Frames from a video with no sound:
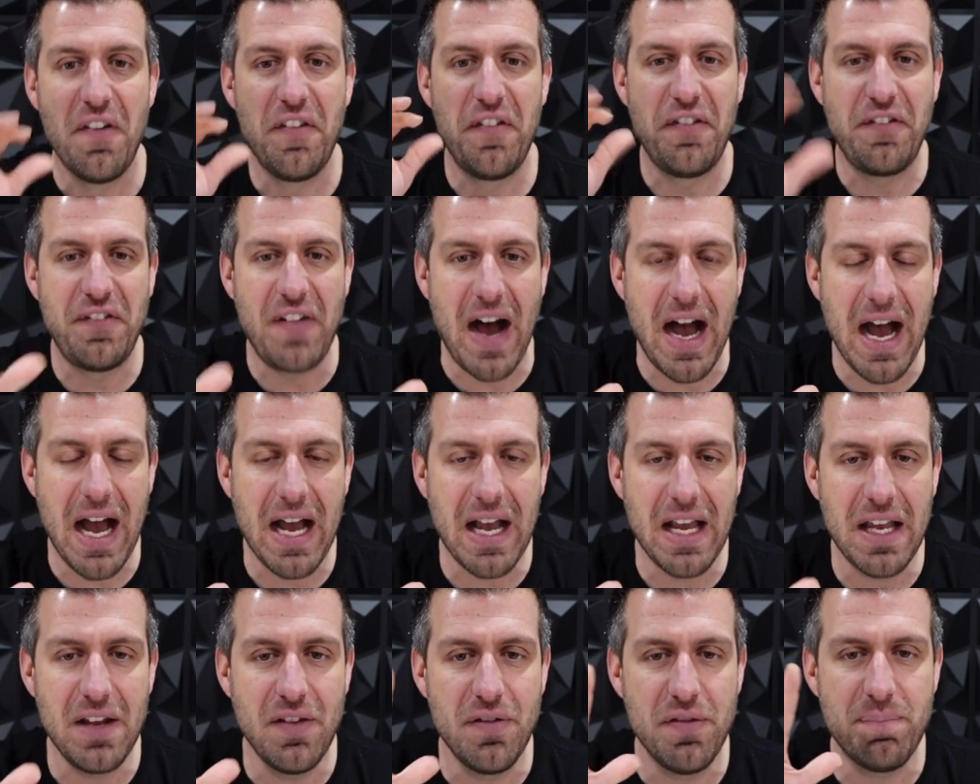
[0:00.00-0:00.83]

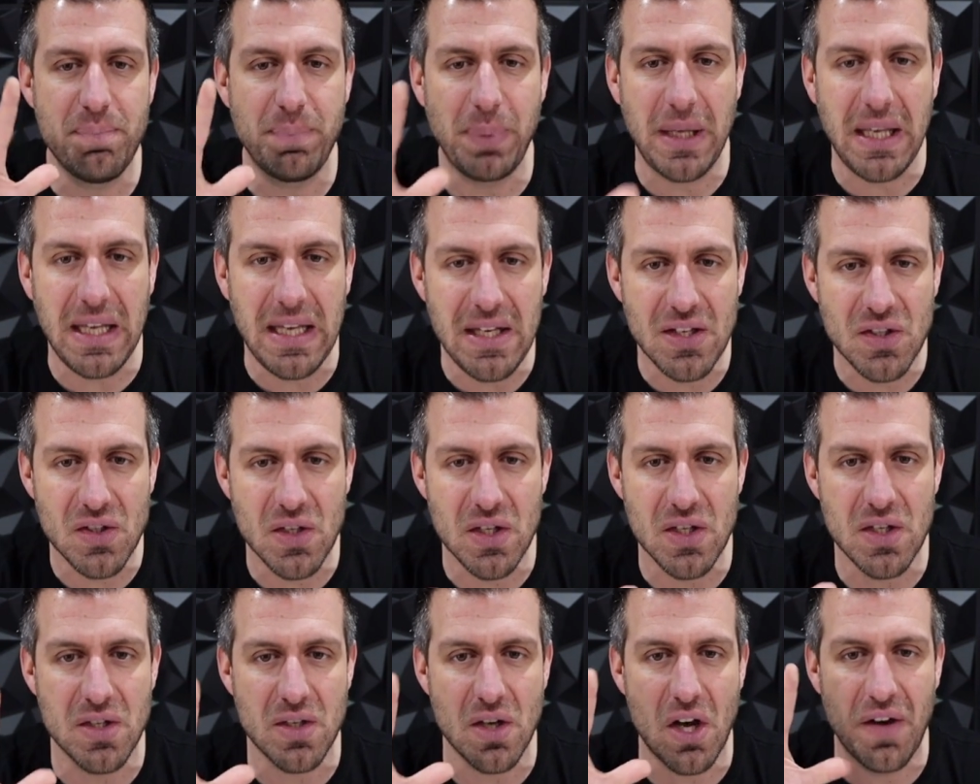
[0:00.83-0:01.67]
5
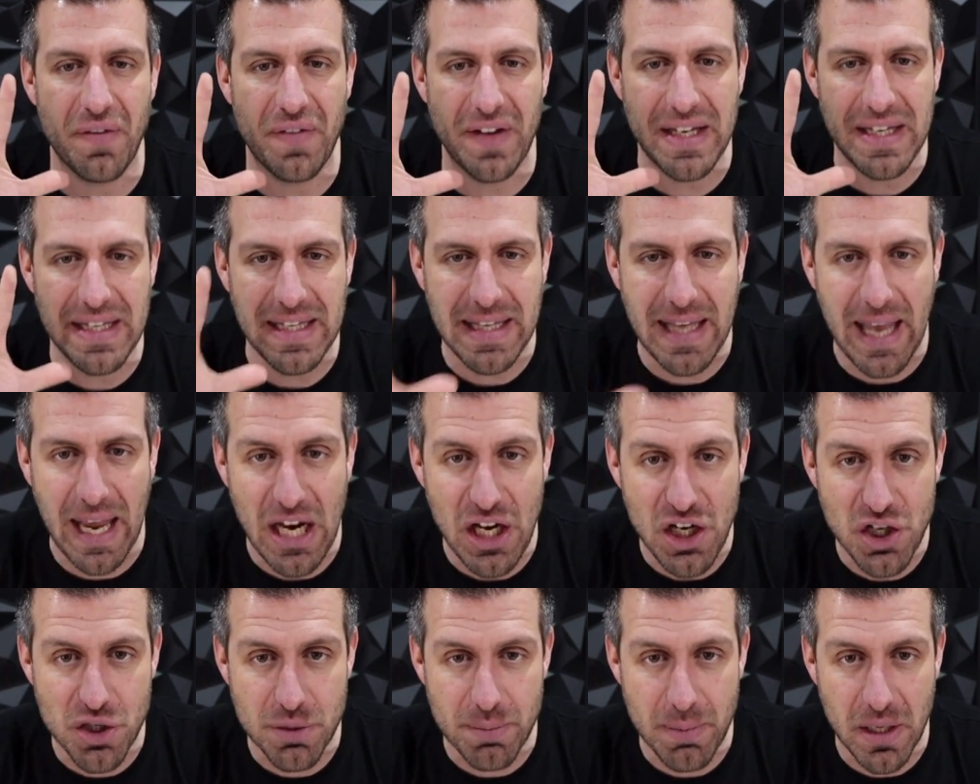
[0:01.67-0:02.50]
pieces of
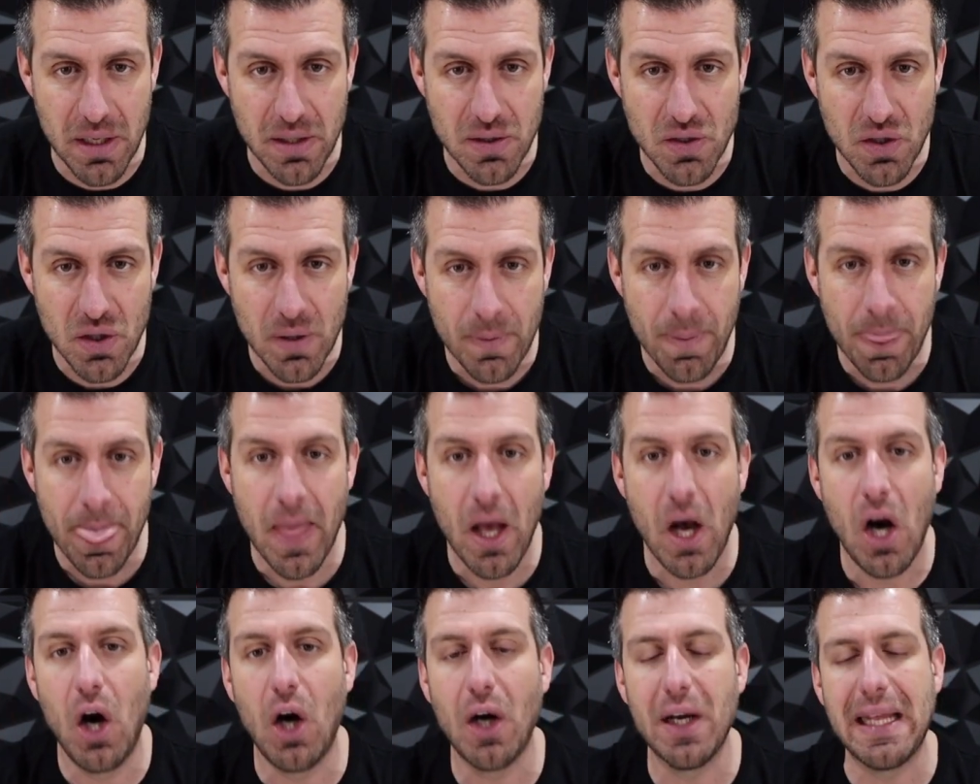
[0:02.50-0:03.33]
engagement
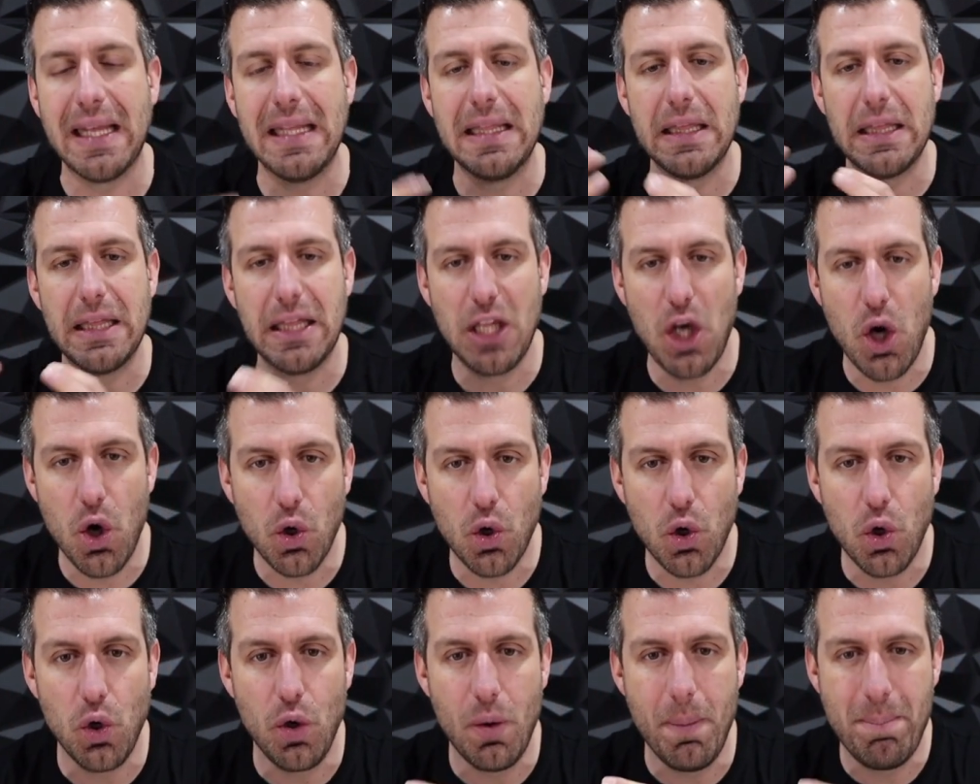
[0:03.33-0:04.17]
on a
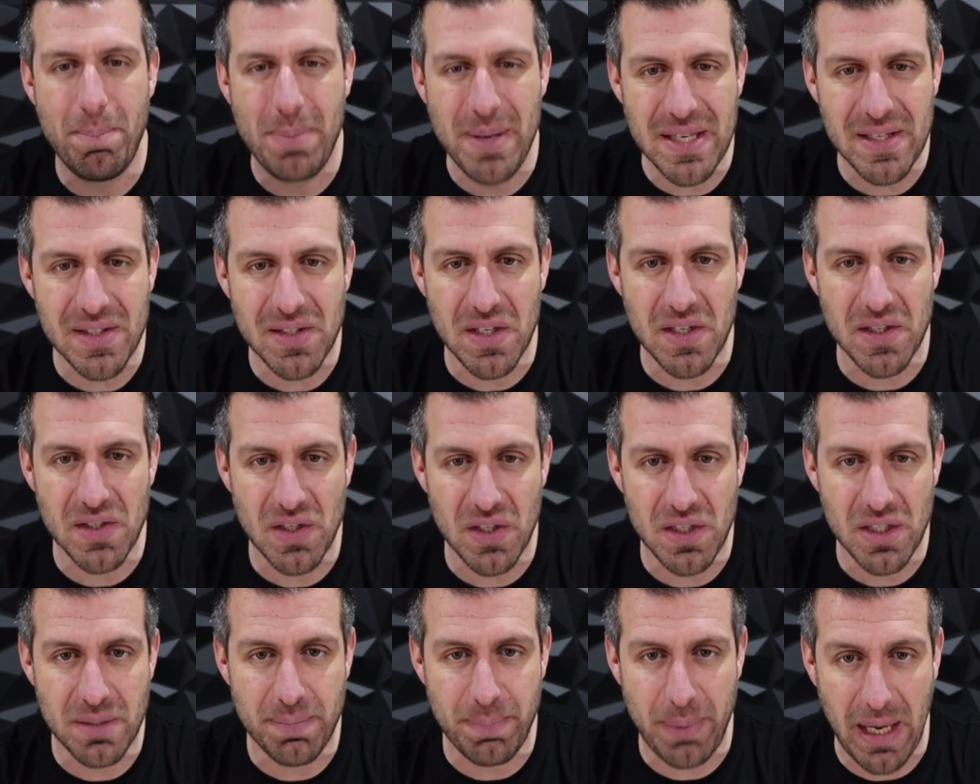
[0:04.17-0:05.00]
local
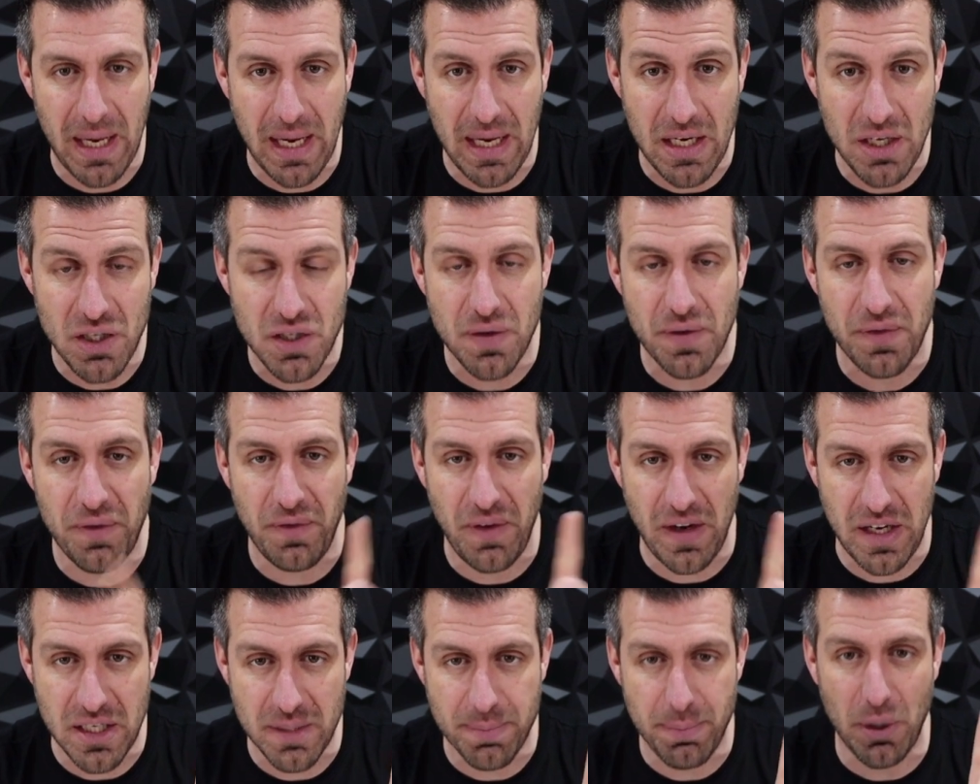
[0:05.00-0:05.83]
business's page,
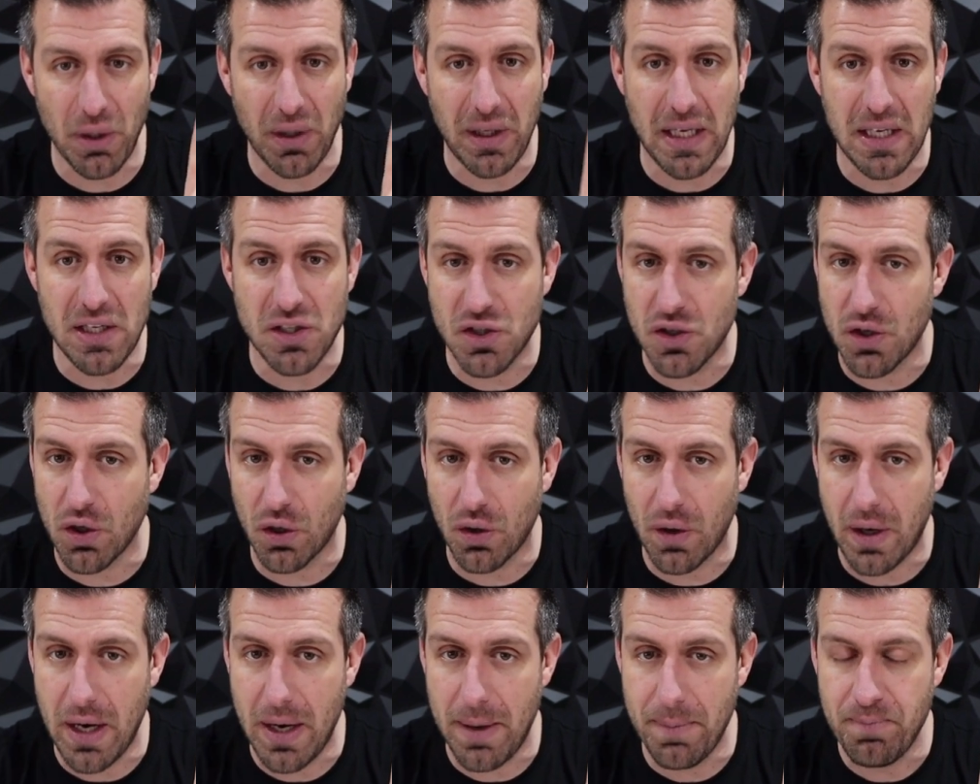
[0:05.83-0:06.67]
Facebook,
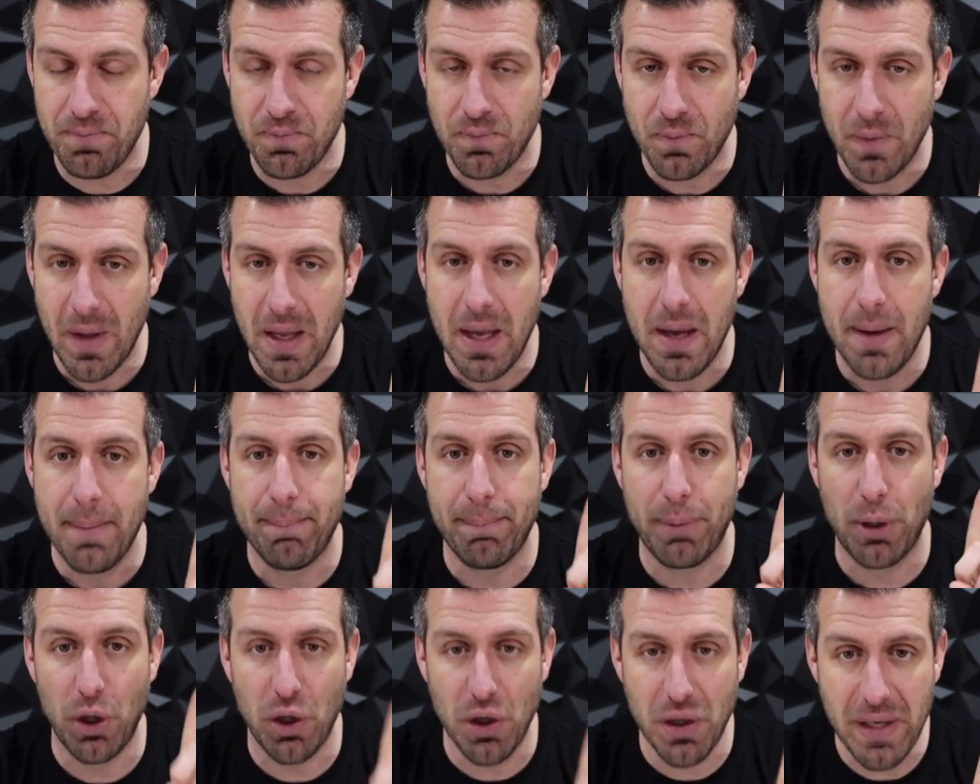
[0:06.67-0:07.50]
Instagram,
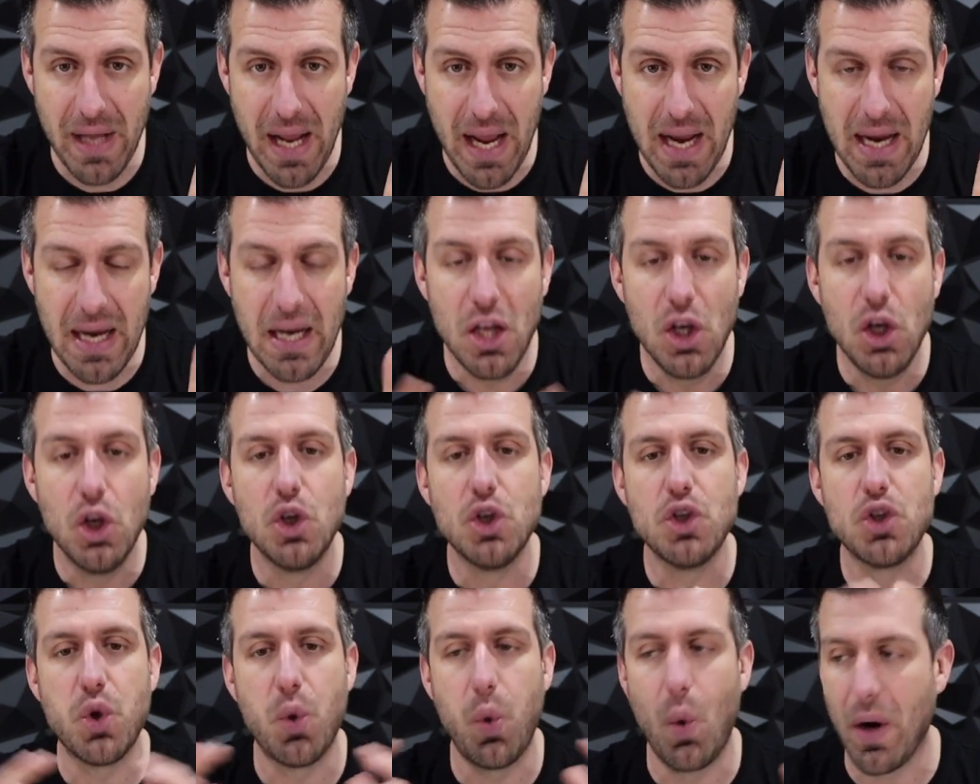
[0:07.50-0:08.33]
per day,
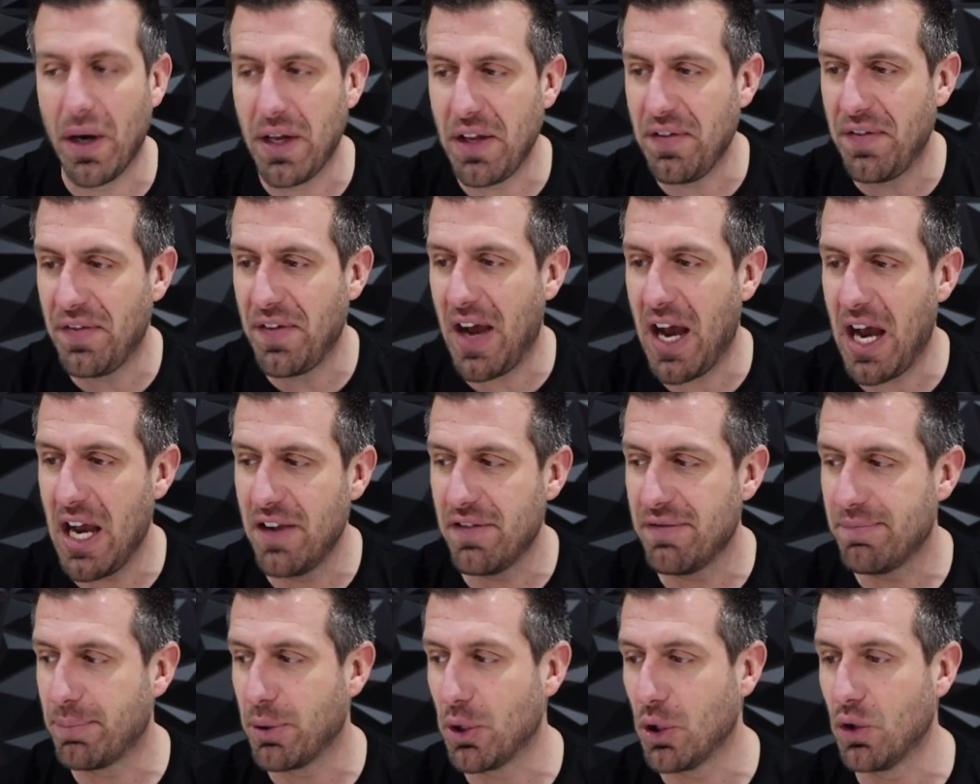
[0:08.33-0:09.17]

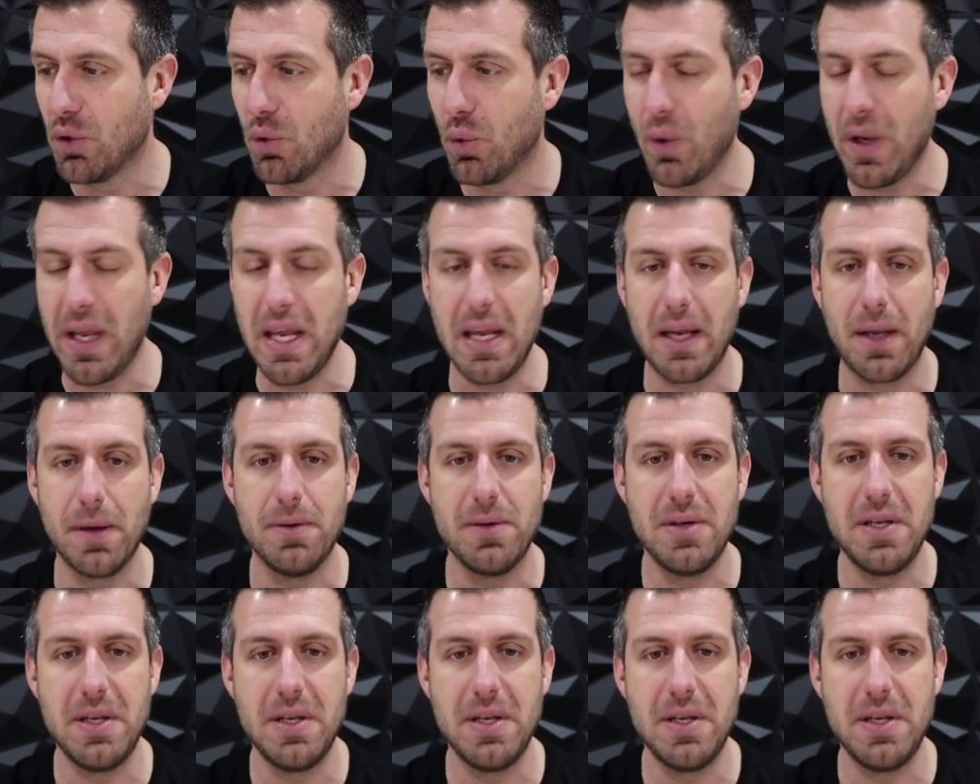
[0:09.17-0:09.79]
25 per week.